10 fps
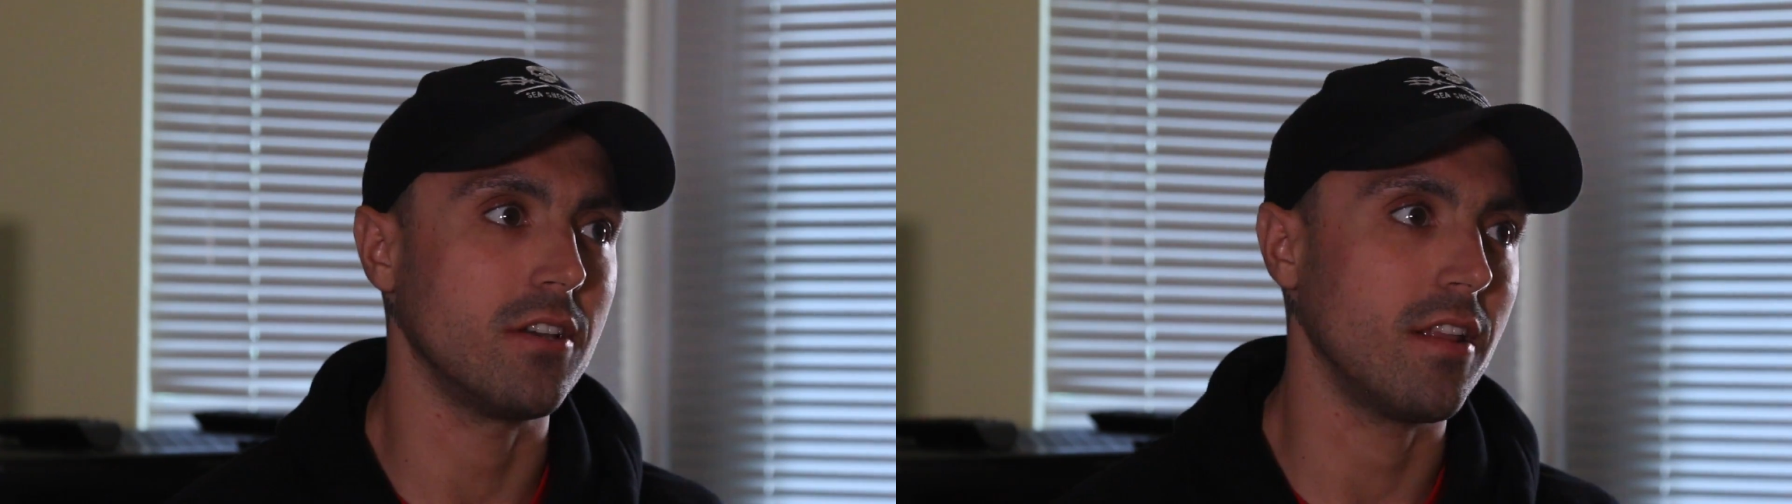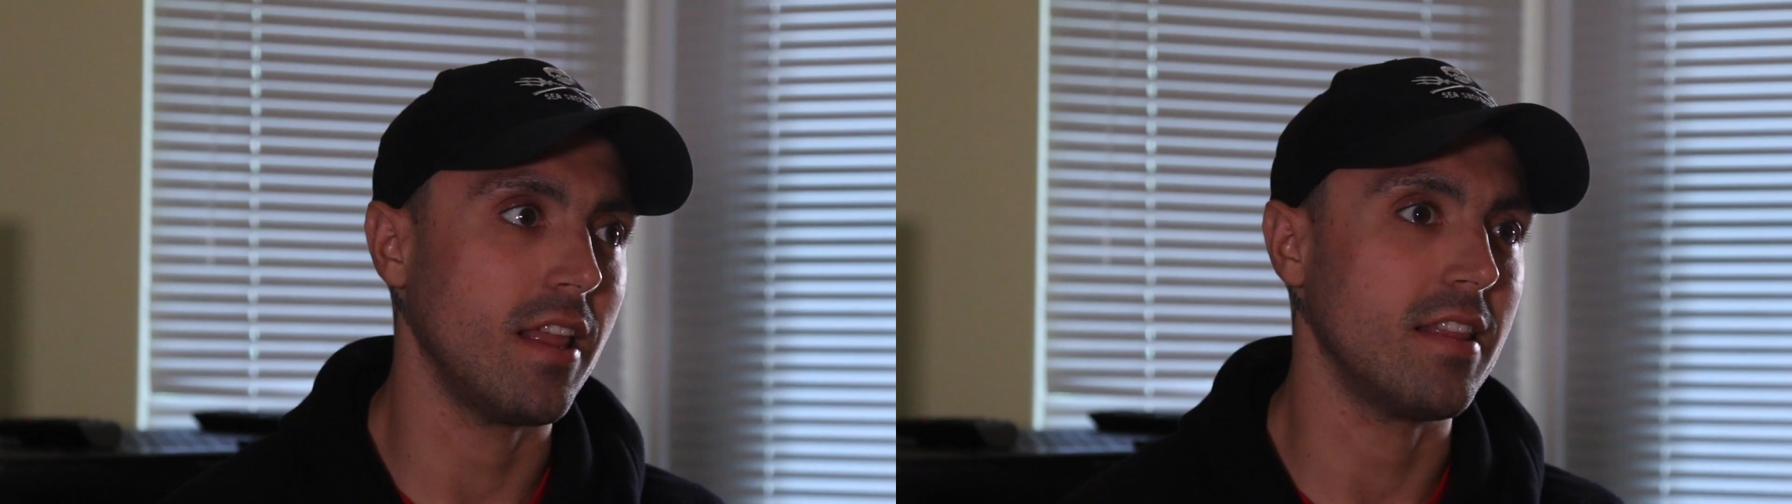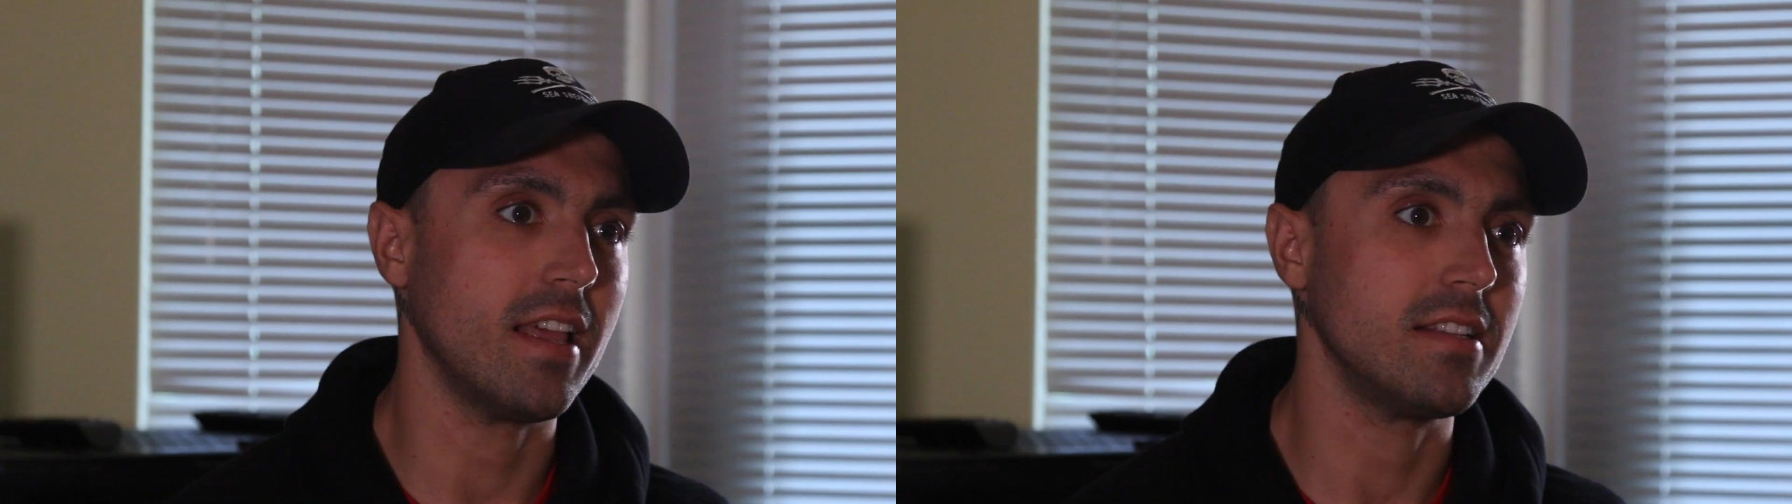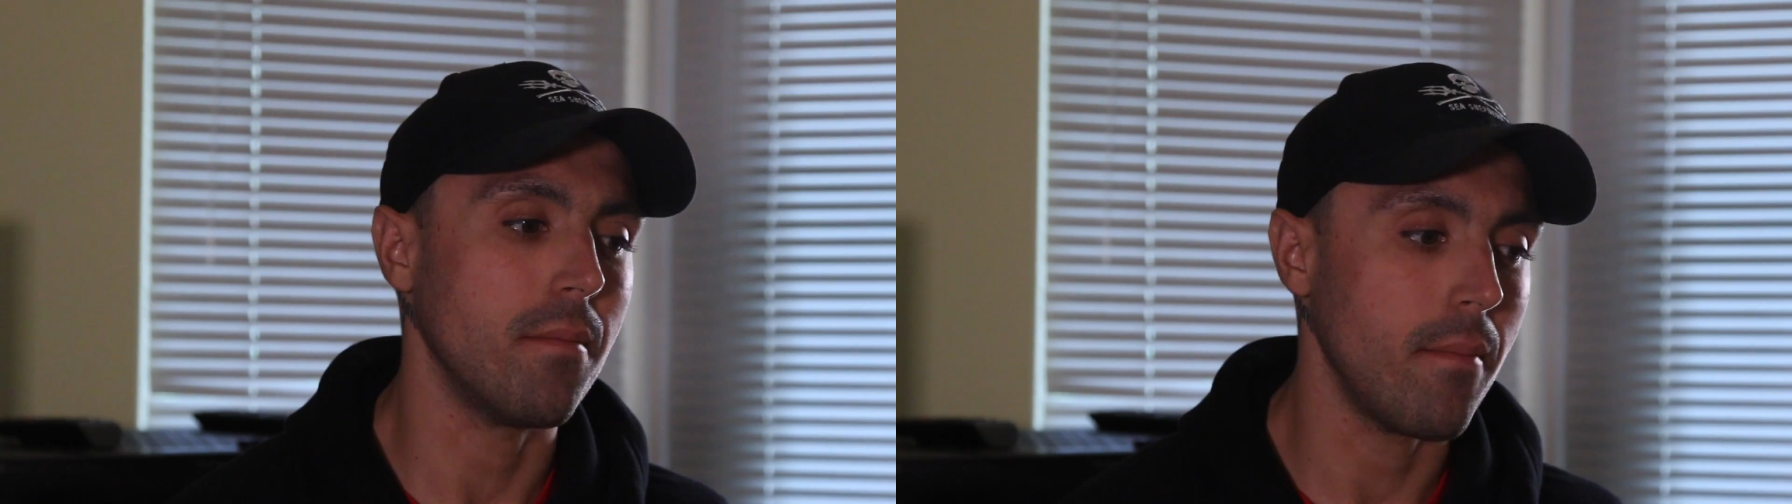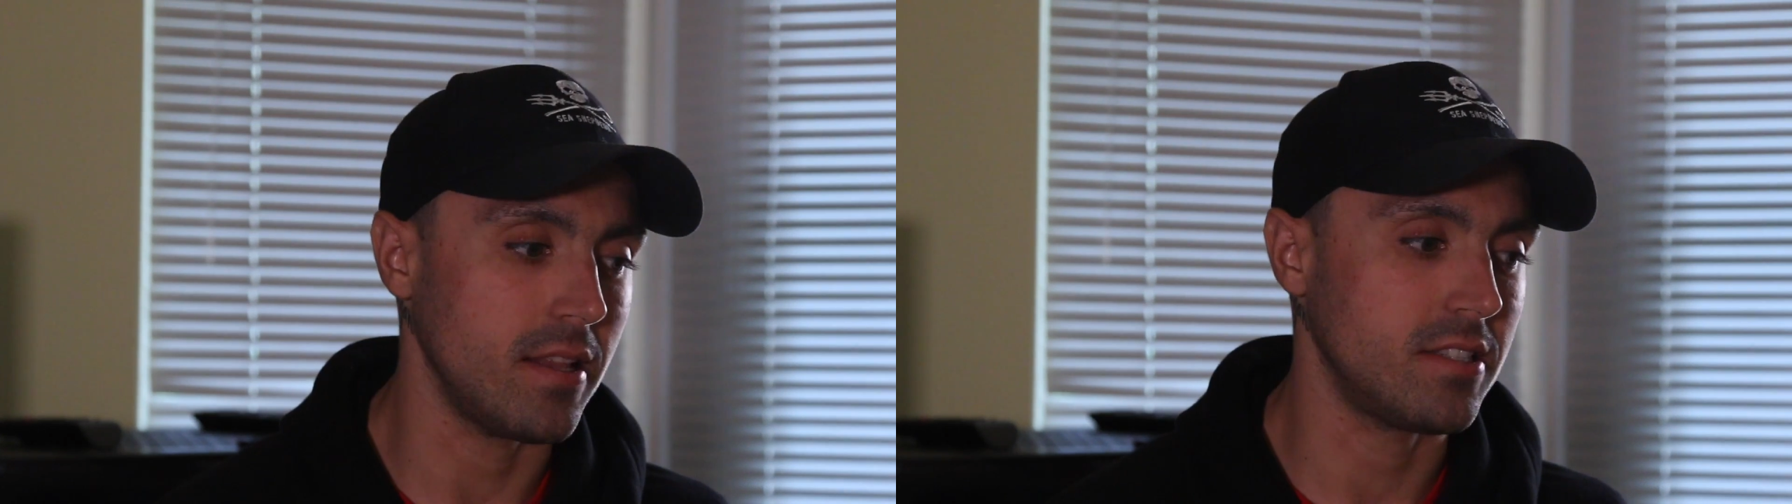So
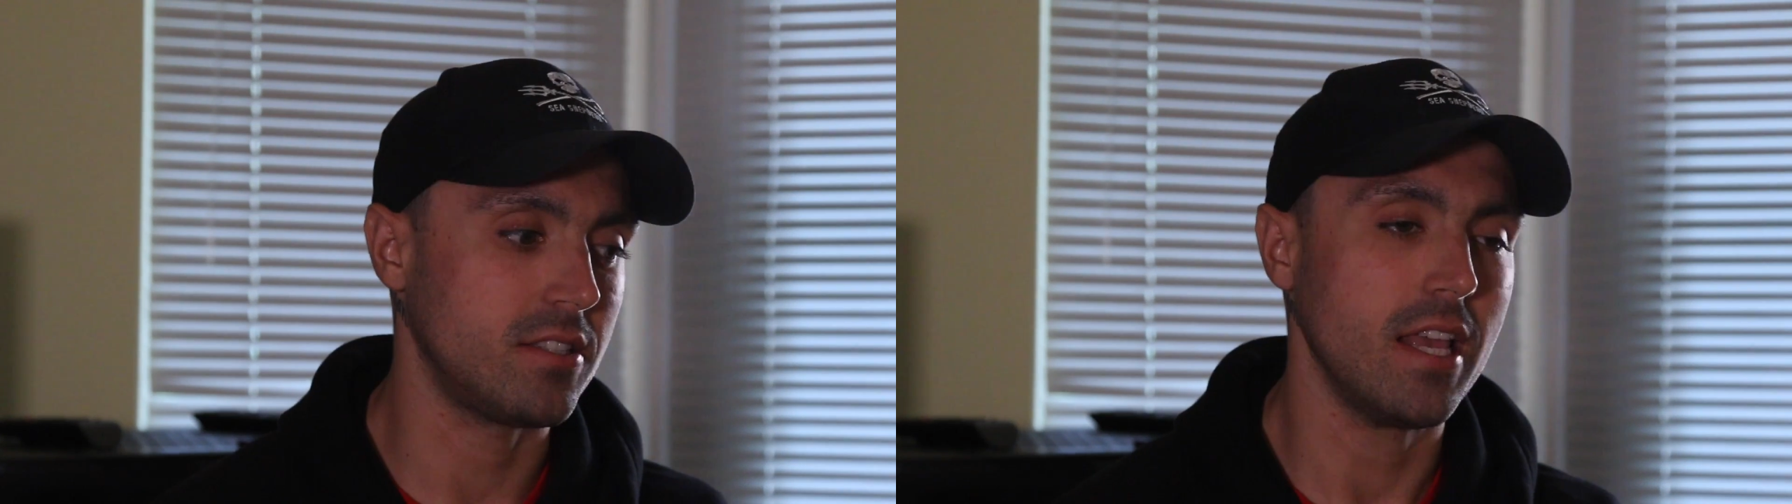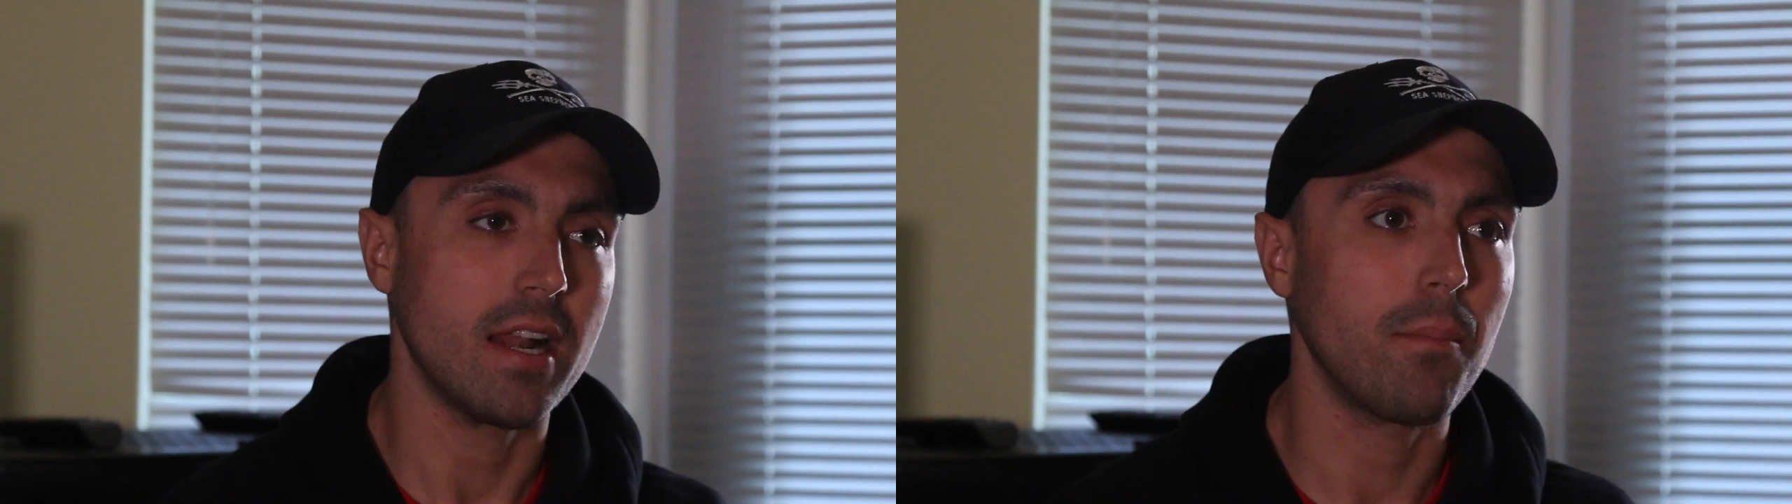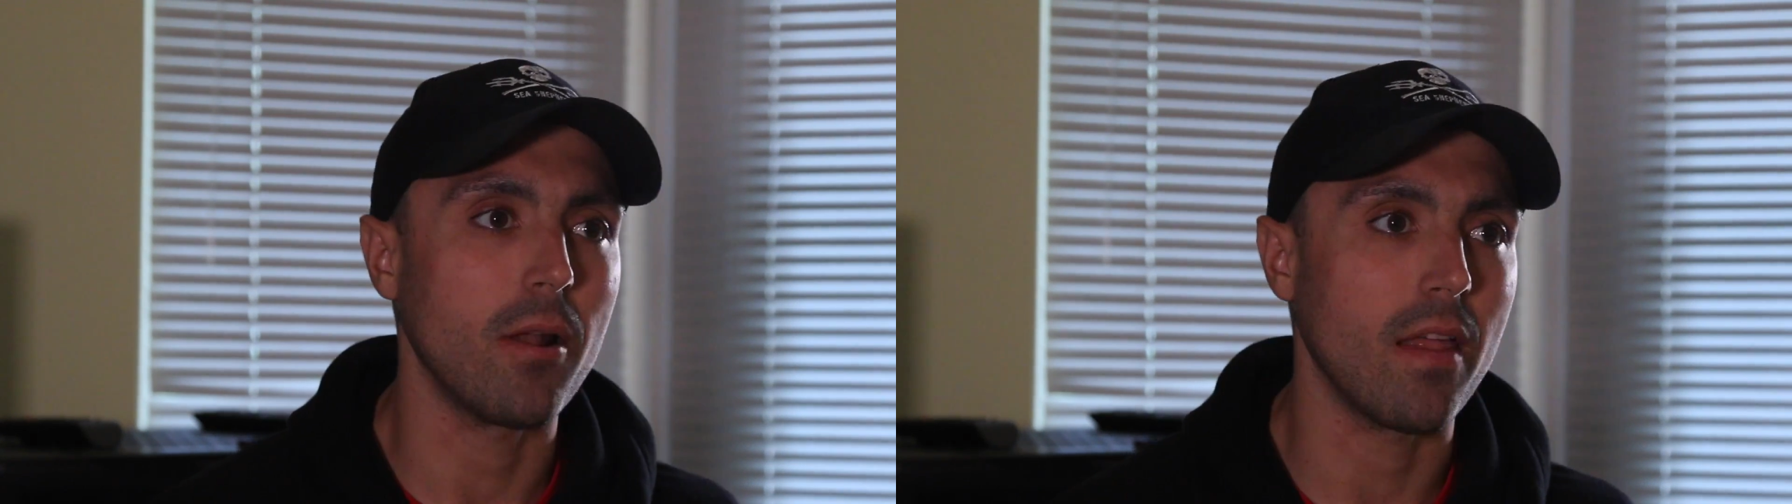it's set up